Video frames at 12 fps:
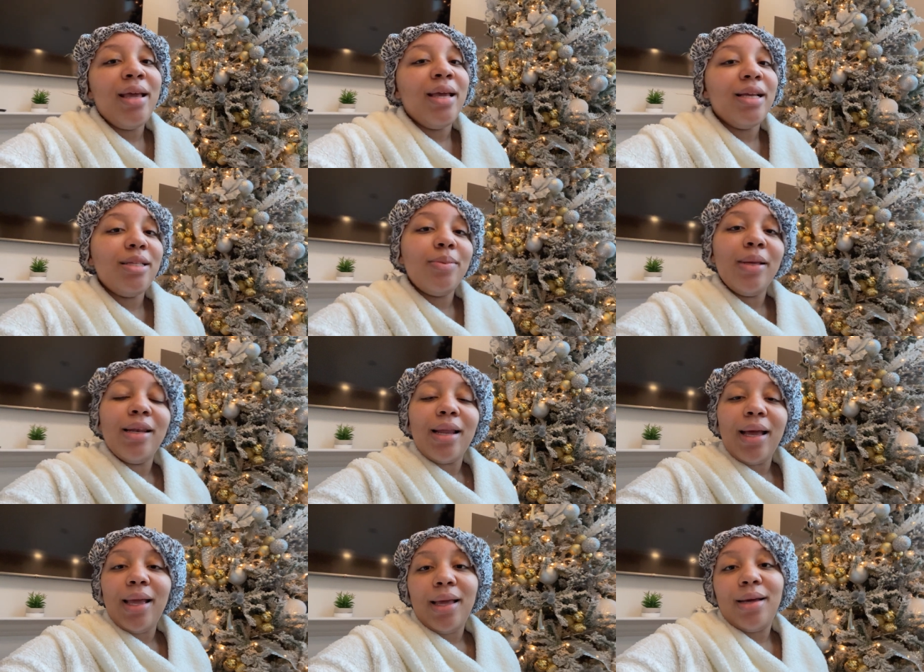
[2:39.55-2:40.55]
It's been
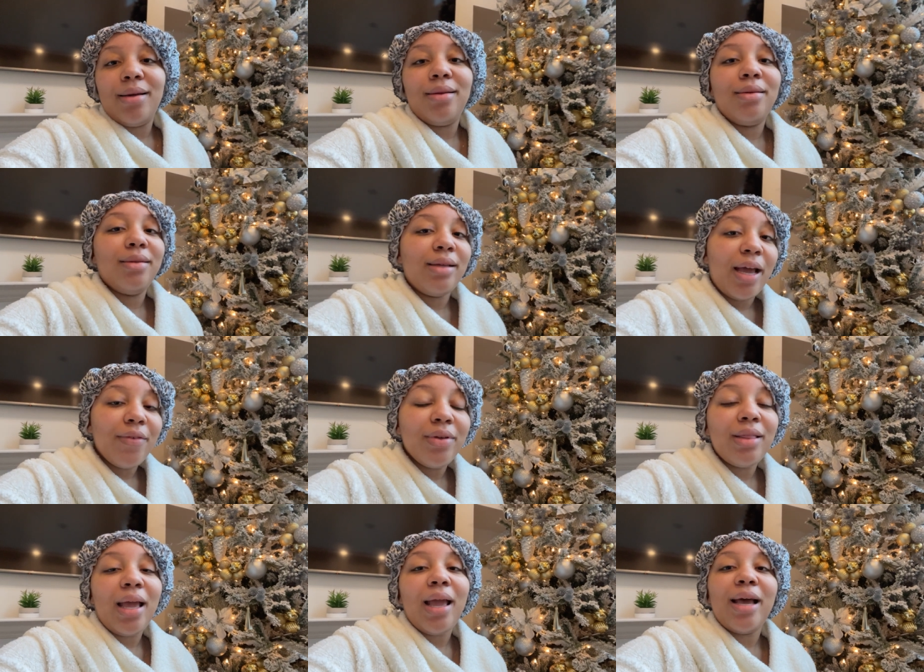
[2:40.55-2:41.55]
like,
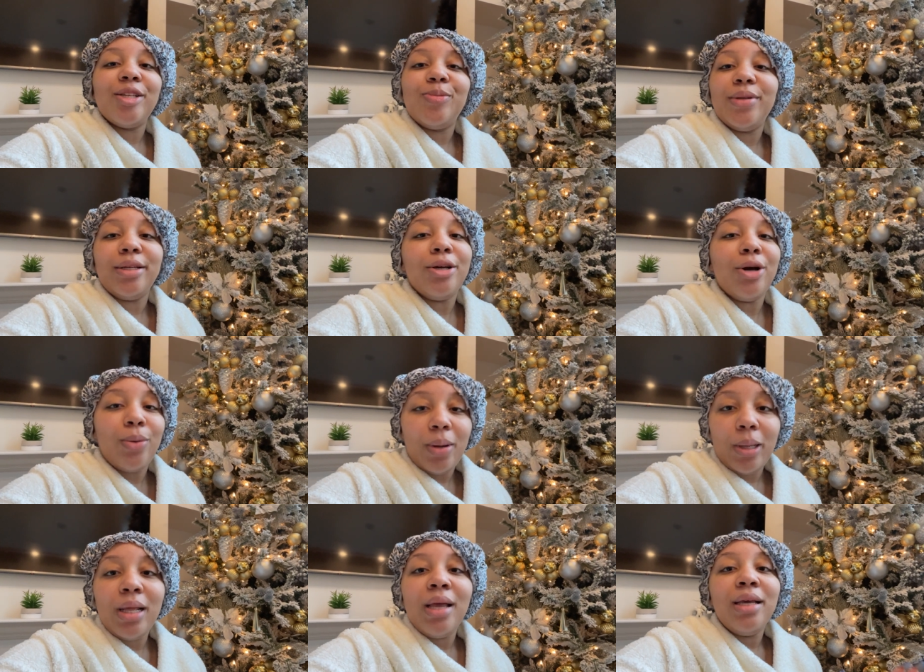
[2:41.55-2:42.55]
everything has been
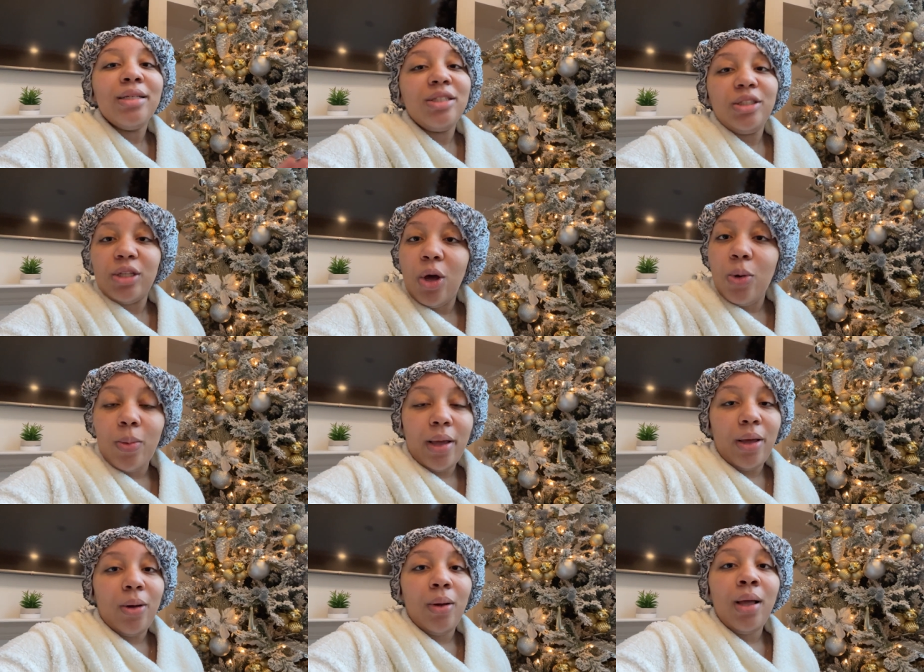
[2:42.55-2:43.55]
going so
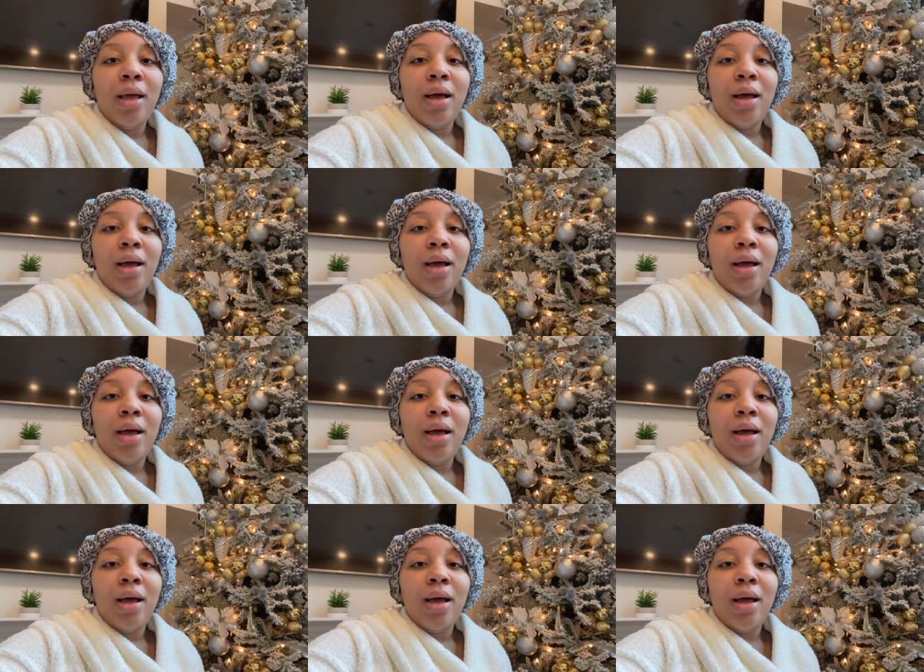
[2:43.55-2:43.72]
well.